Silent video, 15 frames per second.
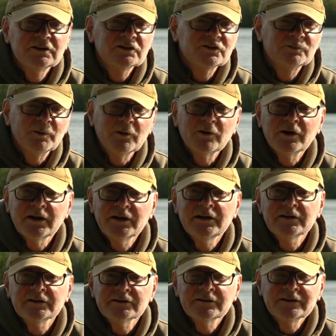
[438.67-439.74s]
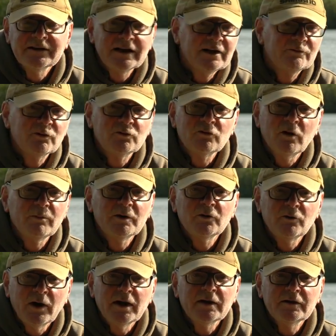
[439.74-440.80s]
spirulina, even robin
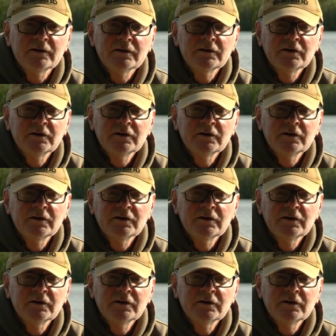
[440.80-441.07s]
red.